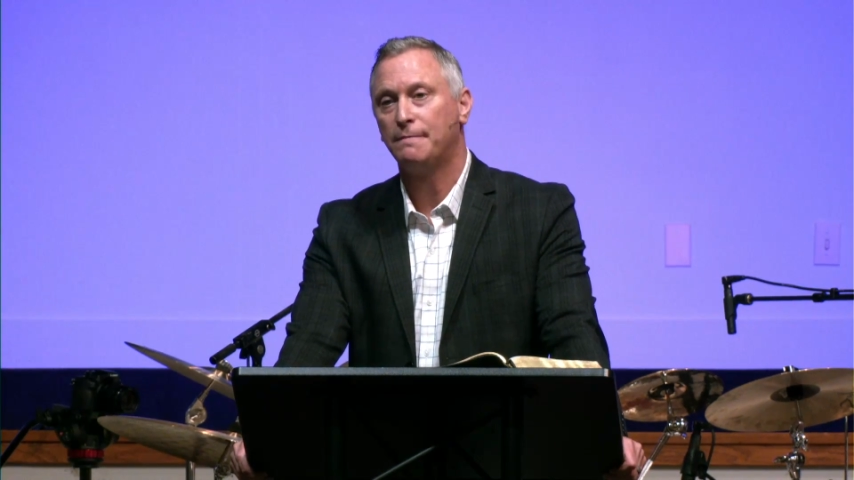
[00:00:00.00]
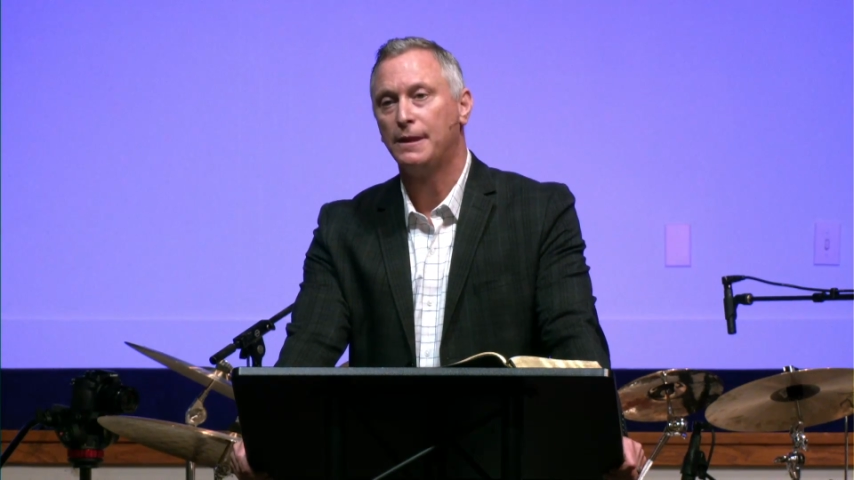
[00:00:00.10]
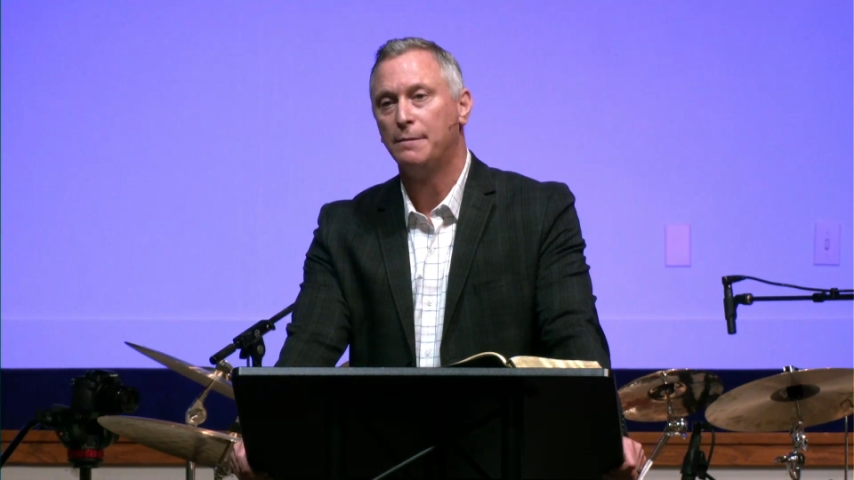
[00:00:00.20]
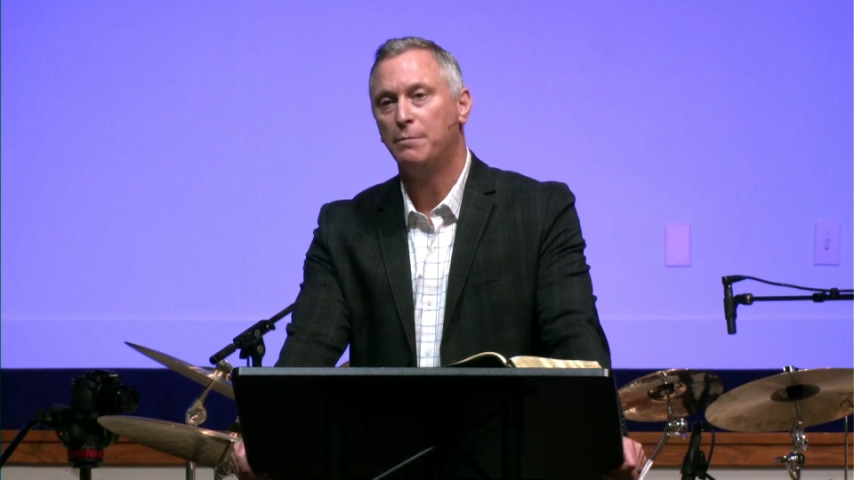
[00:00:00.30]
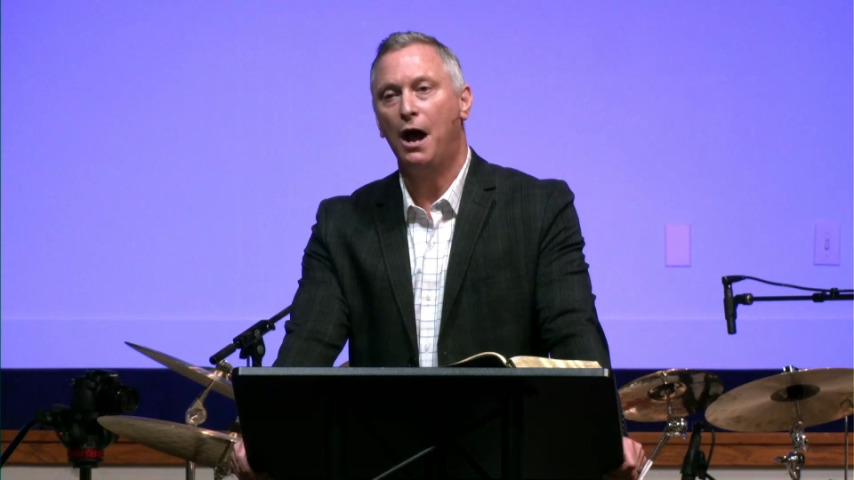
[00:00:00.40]

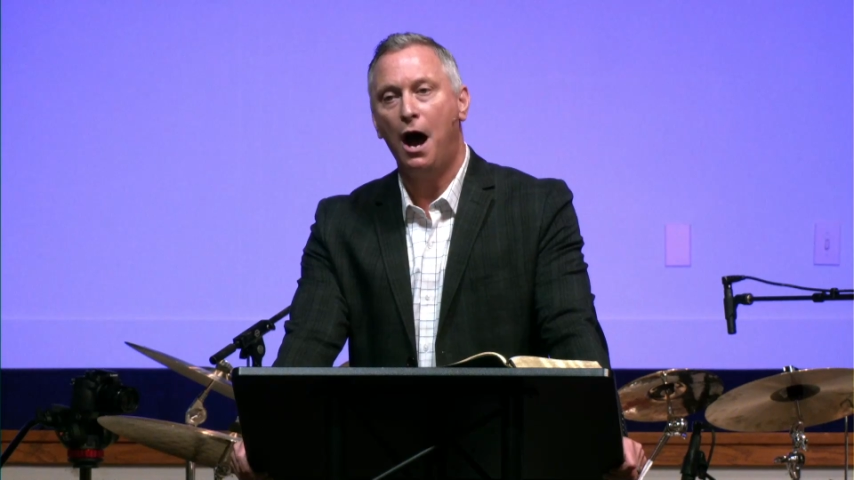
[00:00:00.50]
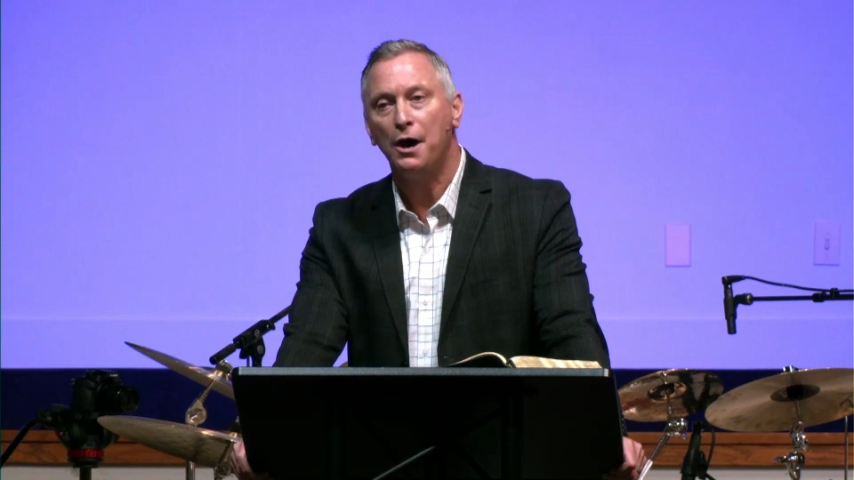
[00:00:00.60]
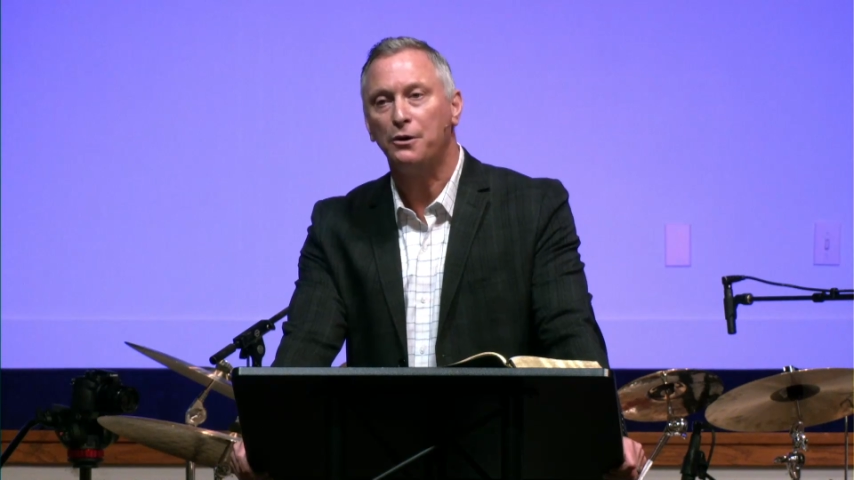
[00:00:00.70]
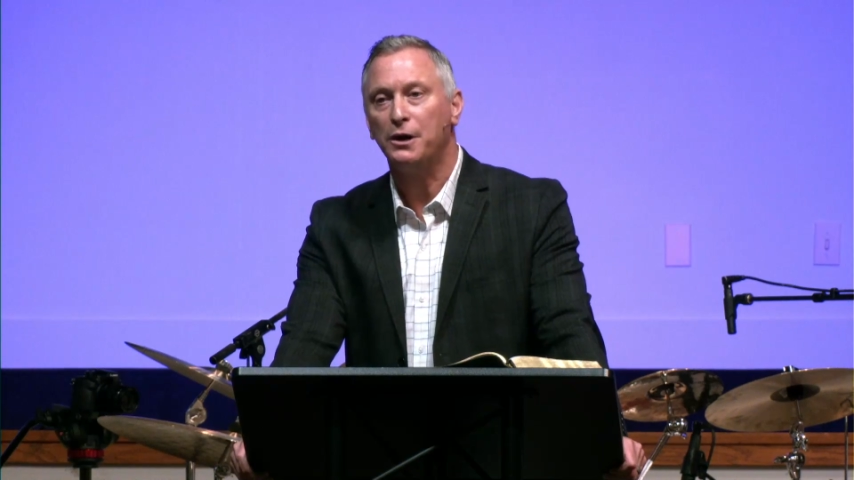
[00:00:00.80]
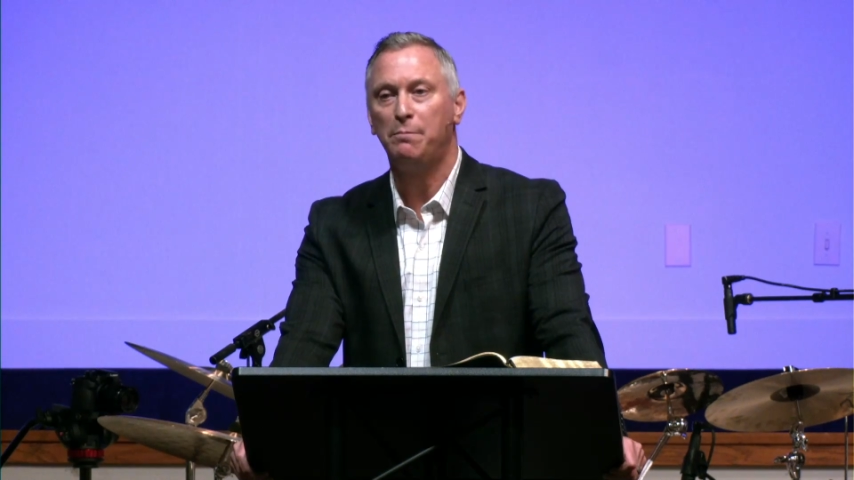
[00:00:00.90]
but
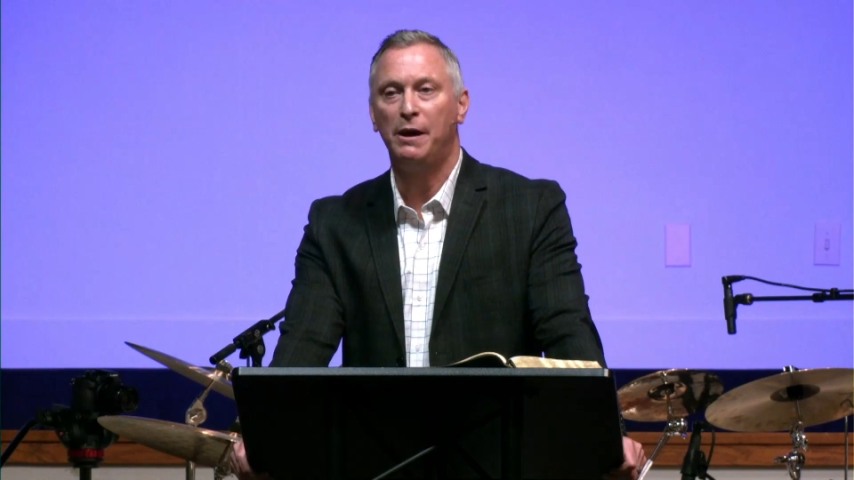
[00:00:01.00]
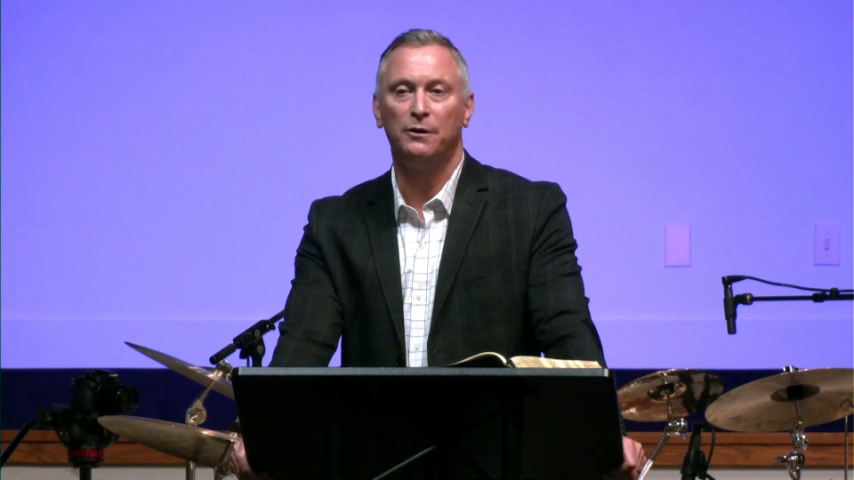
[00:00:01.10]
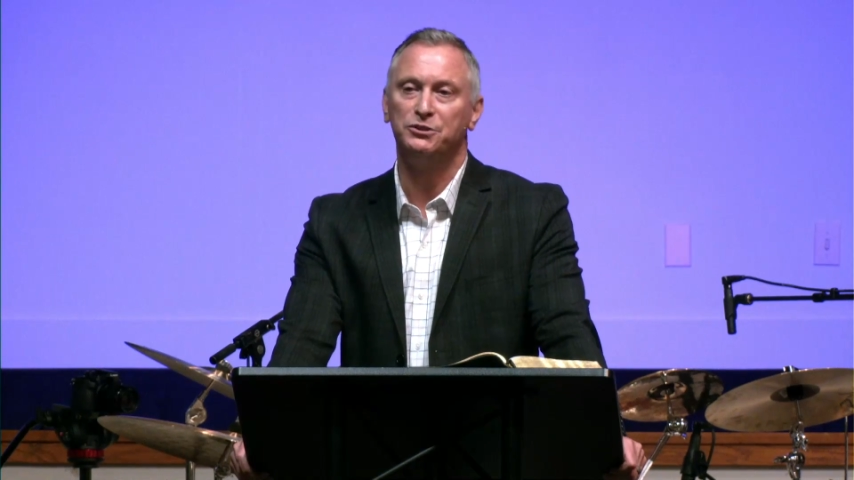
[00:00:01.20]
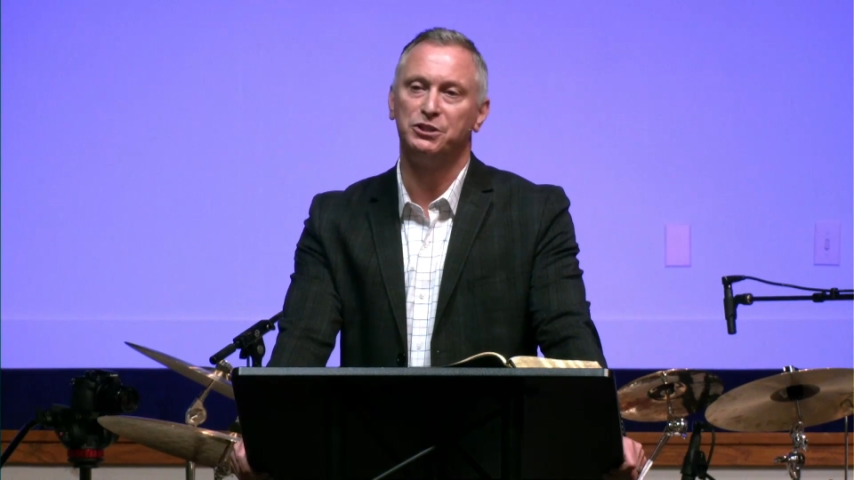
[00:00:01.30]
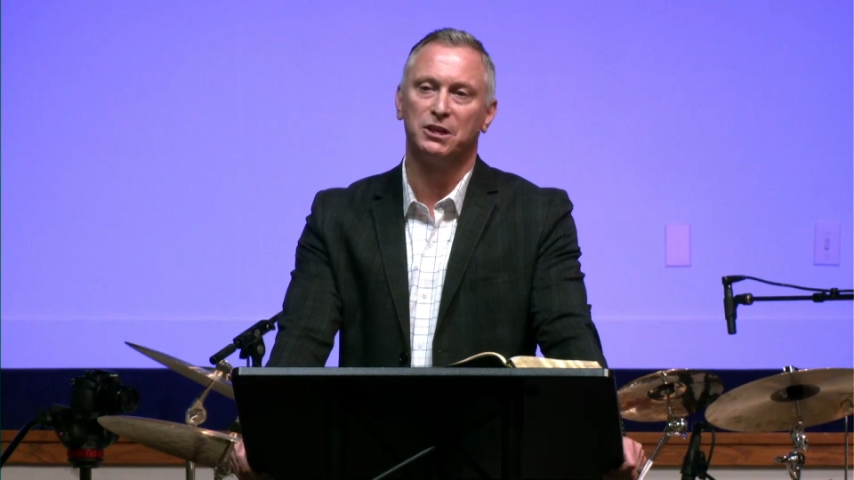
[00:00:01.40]
honoring
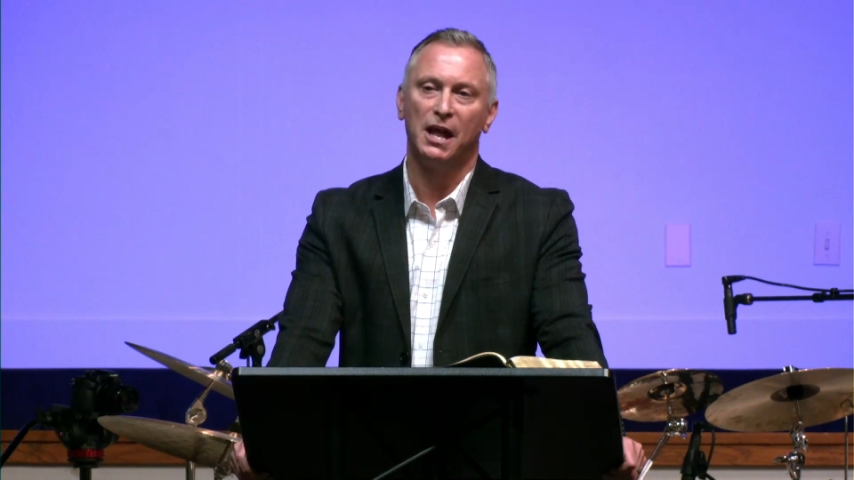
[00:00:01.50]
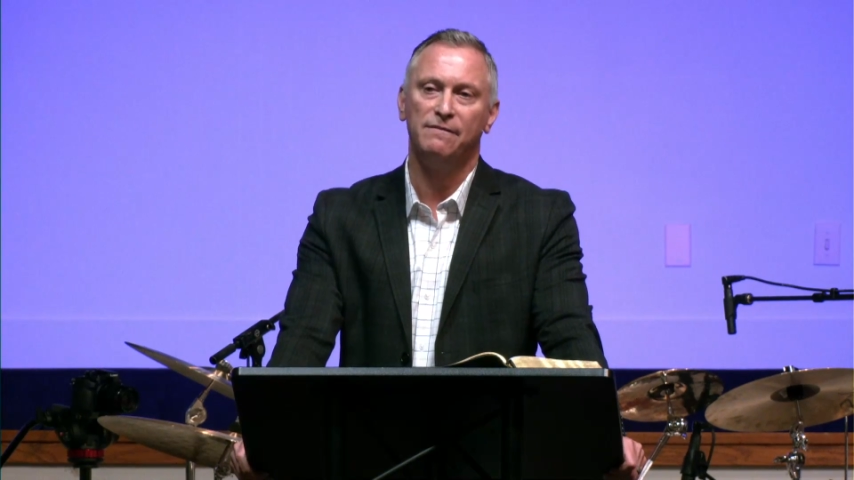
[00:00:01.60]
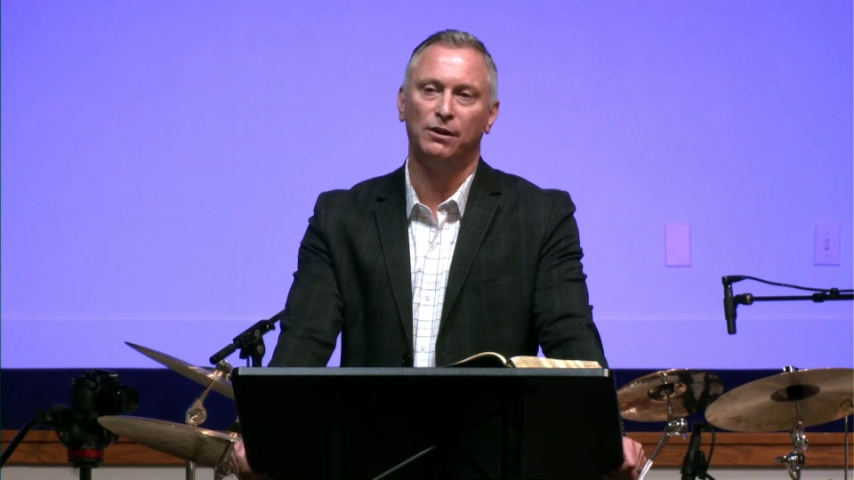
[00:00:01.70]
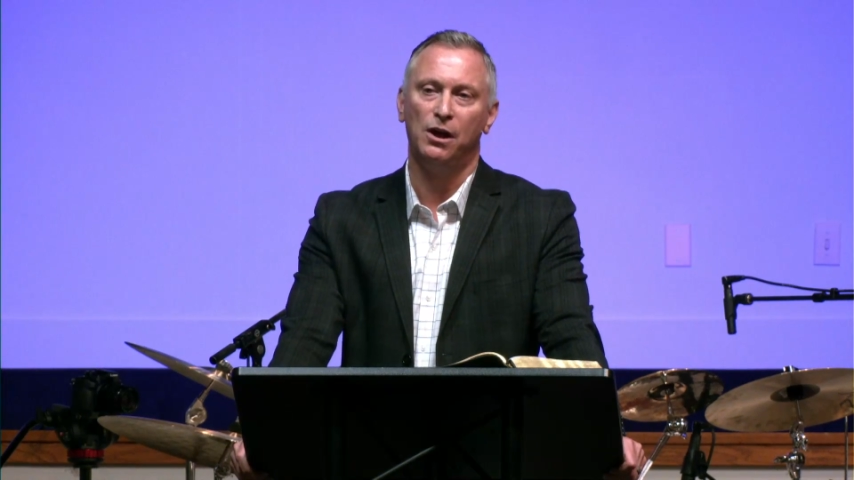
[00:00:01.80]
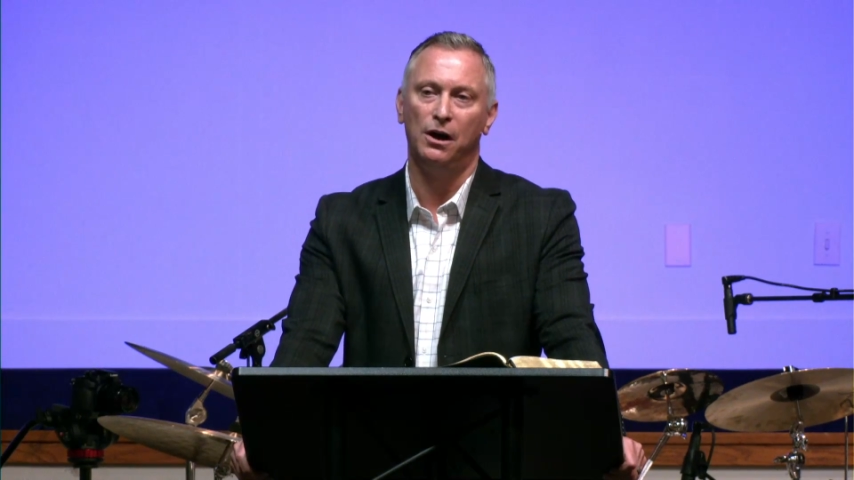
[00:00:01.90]
parents is
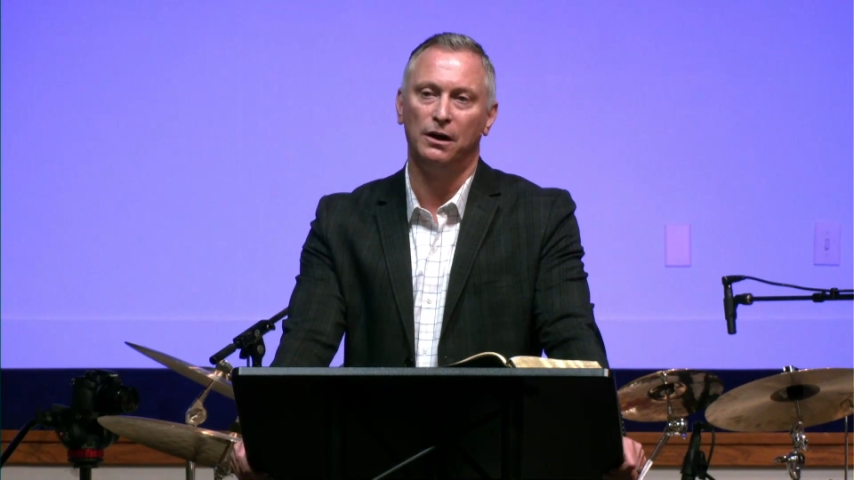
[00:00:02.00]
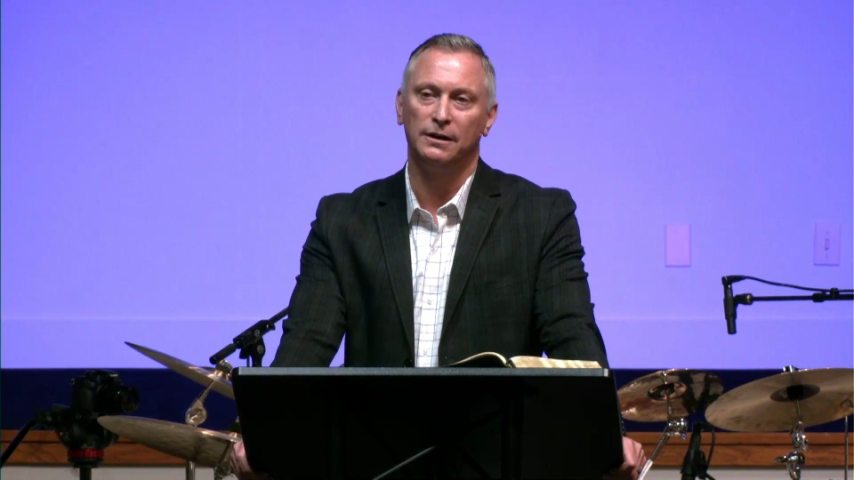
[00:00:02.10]
lifelong.